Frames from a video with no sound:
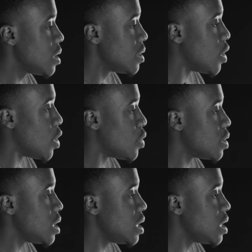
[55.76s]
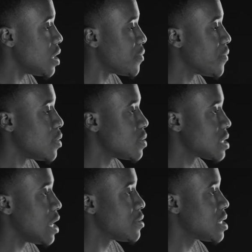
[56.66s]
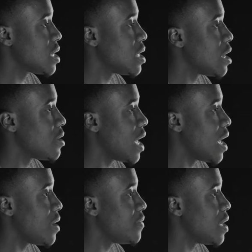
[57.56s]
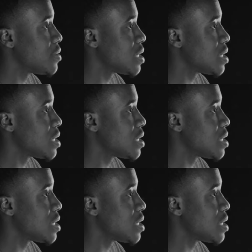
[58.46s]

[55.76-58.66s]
The only influence that I would say that I would have that was